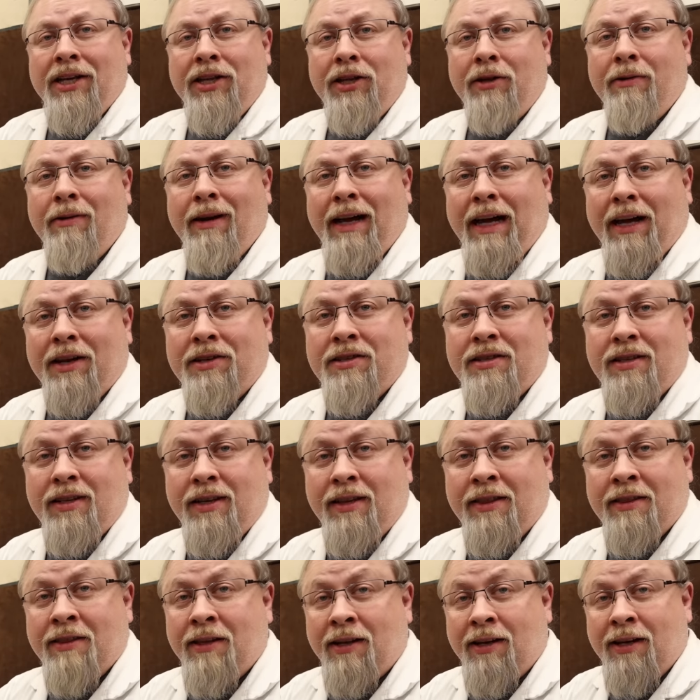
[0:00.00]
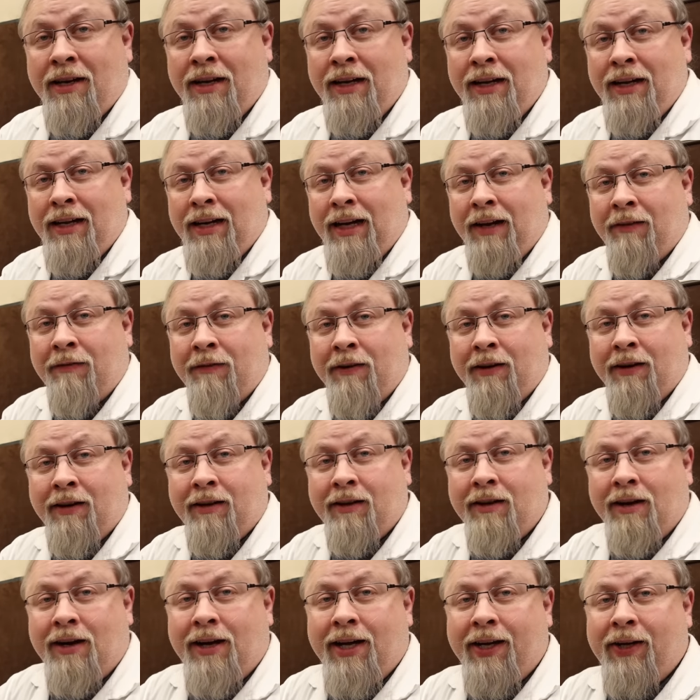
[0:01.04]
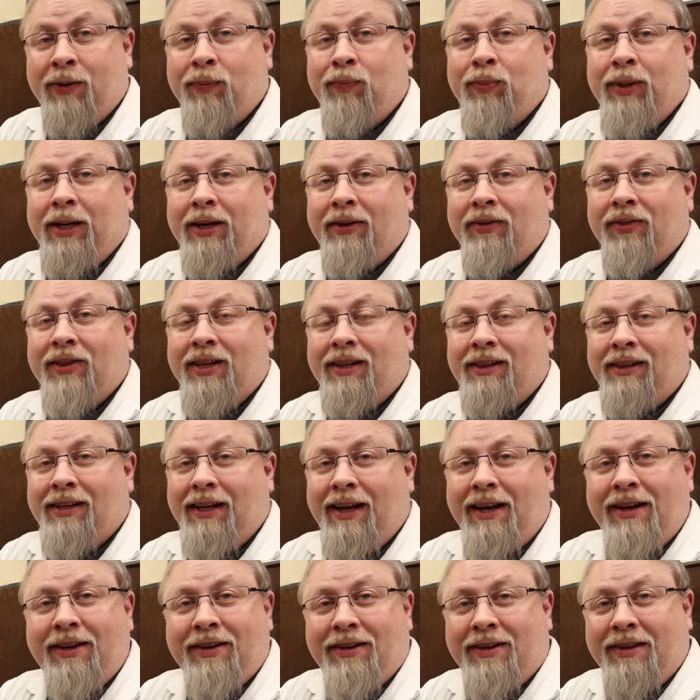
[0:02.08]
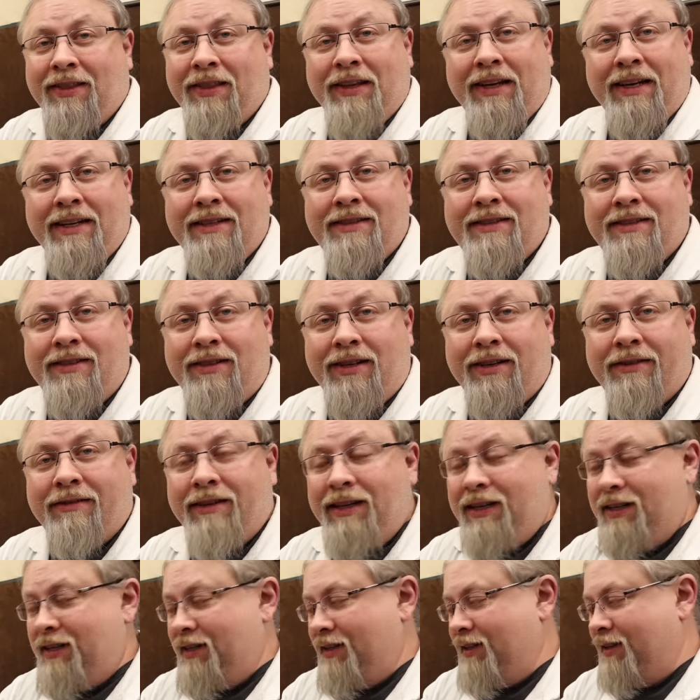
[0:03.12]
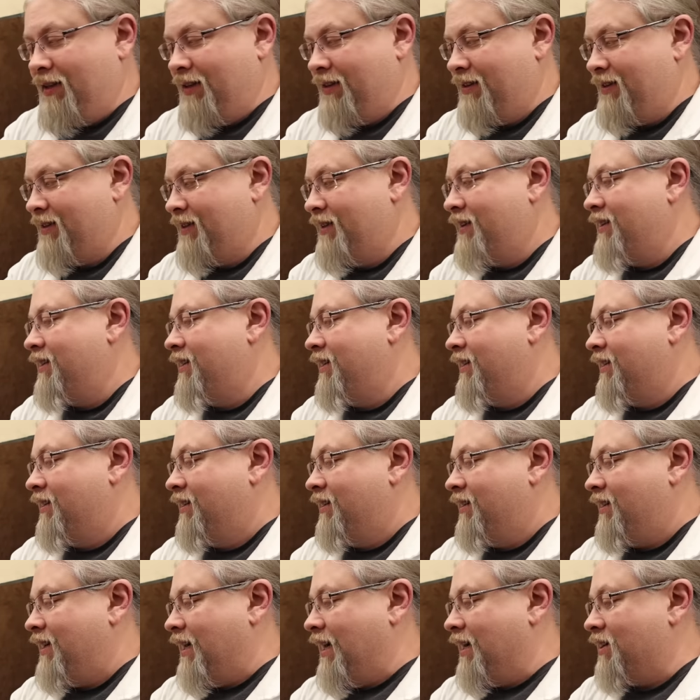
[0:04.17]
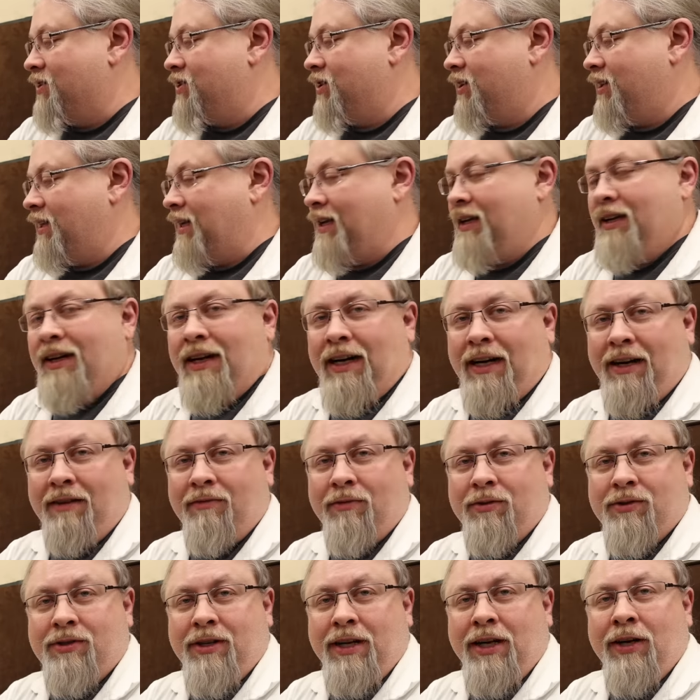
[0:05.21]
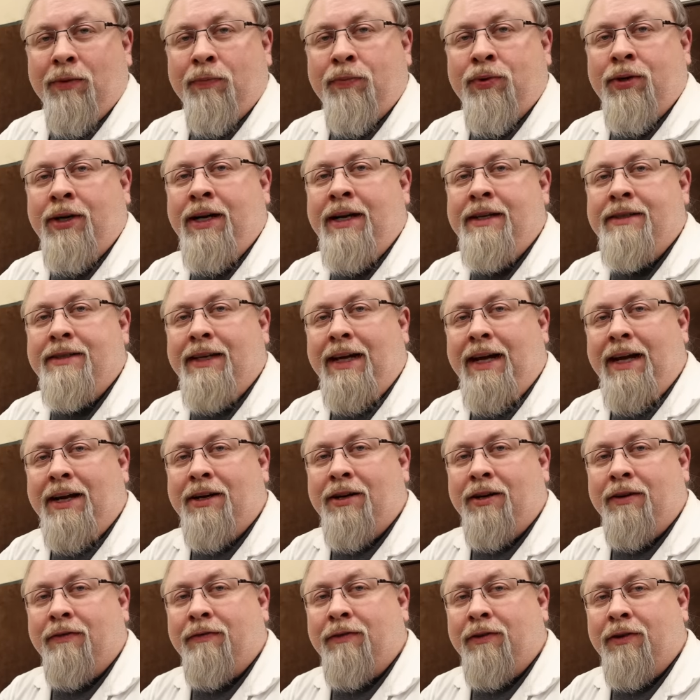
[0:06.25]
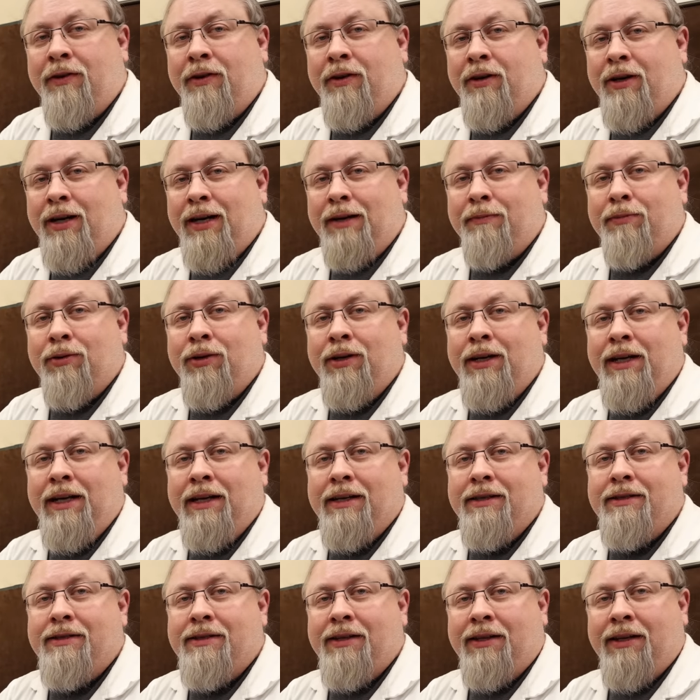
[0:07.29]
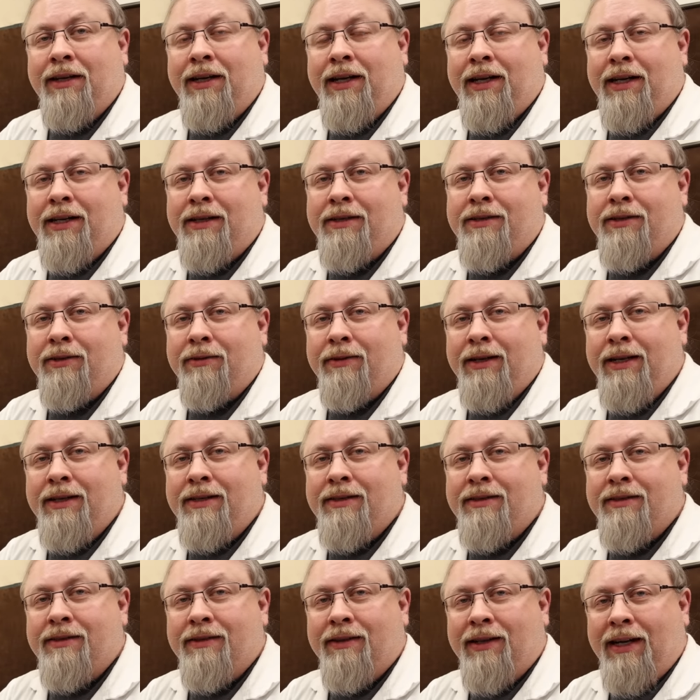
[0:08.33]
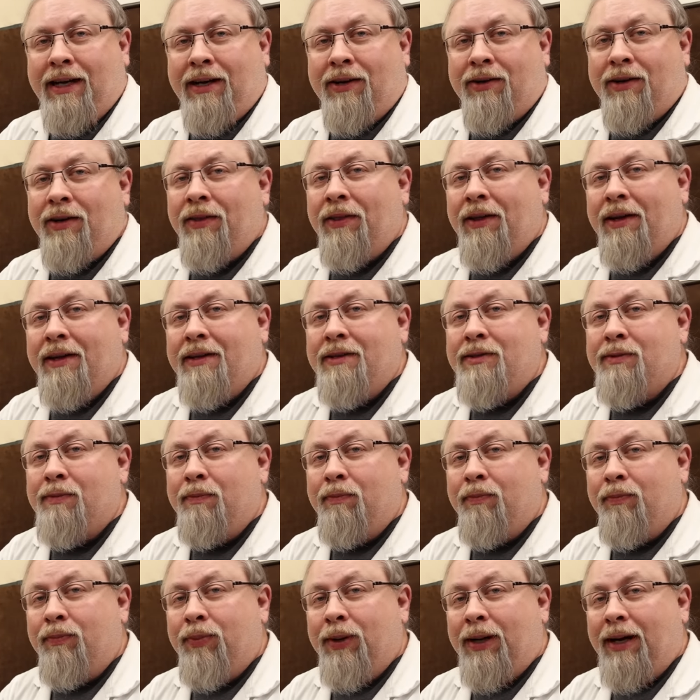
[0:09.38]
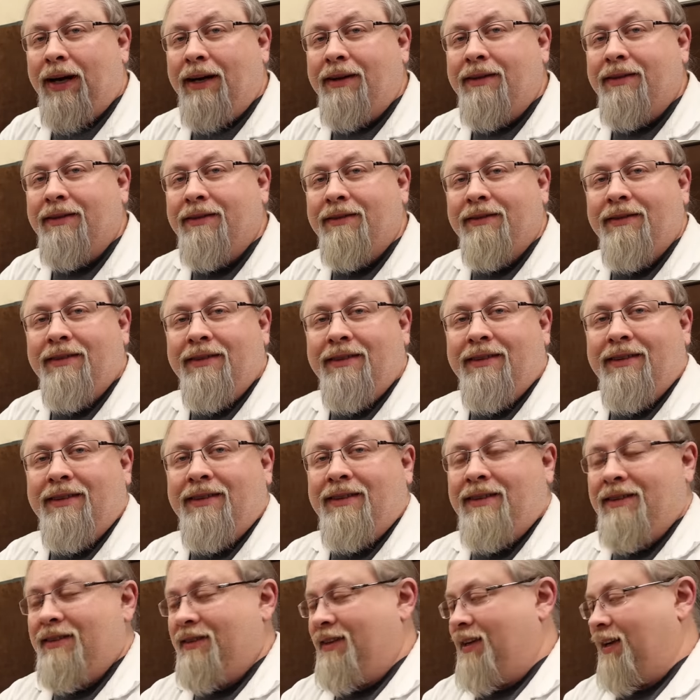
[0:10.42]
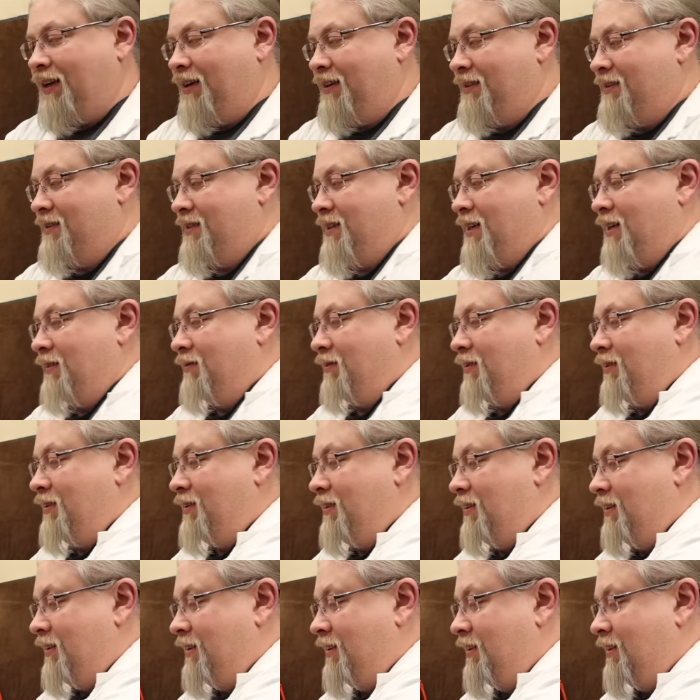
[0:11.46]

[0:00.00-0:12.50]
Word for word: You actually thought I forgot about the light on this. No, I didn't. Actually, I was going to praise Anker for not putting a silly SOS light on this, but I discovered